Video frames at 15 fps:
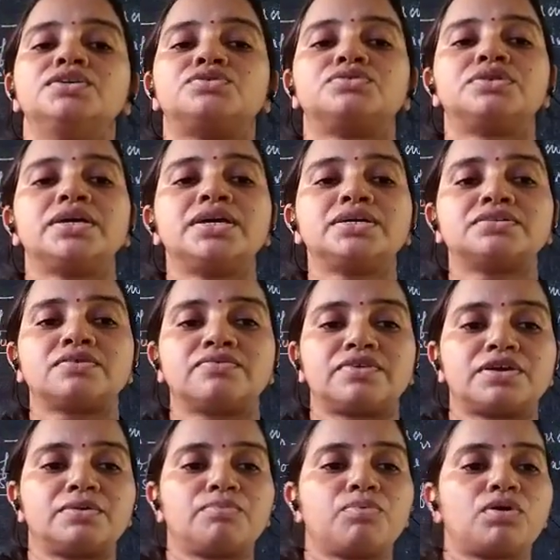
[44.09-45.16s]
Today is a
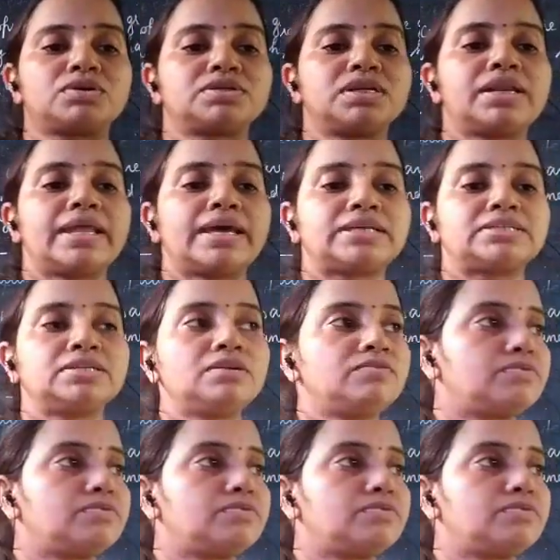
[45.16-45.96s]
very important lecture.